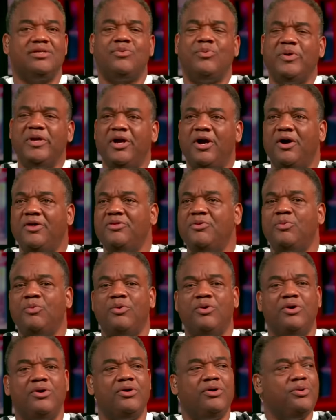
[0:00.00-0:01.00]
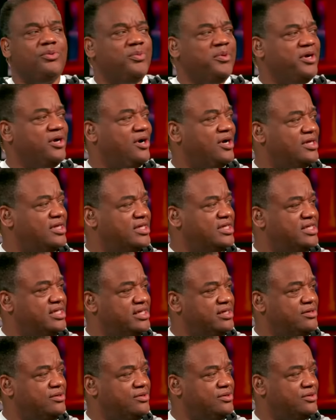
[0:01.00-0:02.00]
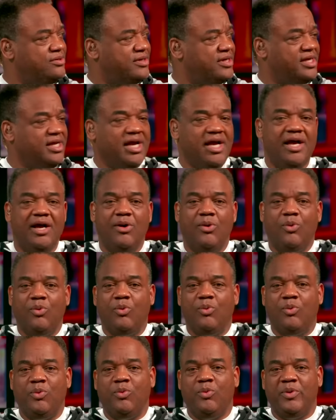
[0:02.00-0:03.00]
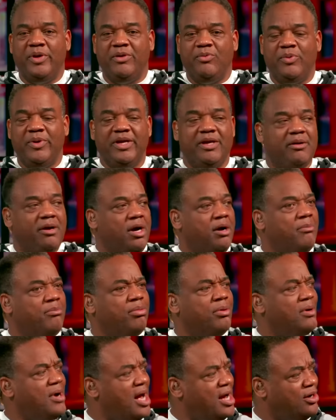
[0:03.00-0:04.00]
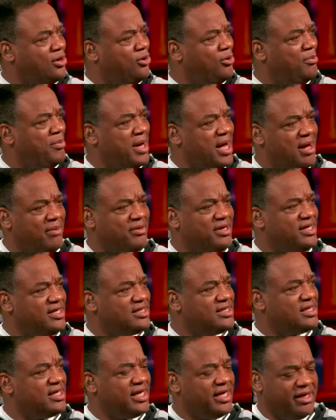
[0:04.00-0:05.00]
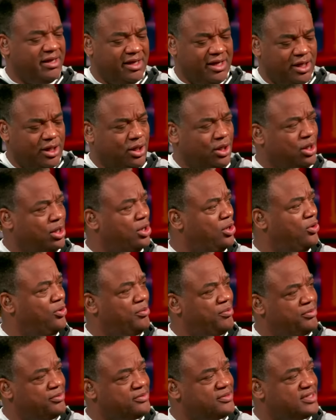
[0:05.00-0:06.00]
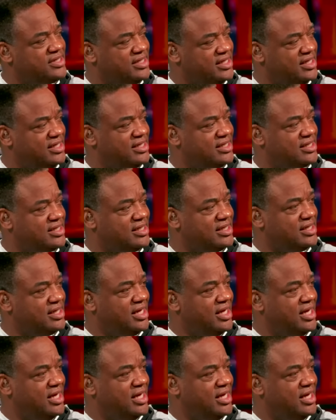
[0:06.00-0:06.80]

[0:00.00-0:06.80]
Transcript: We are the world. We are the children. We Barack Obama is a global citizen.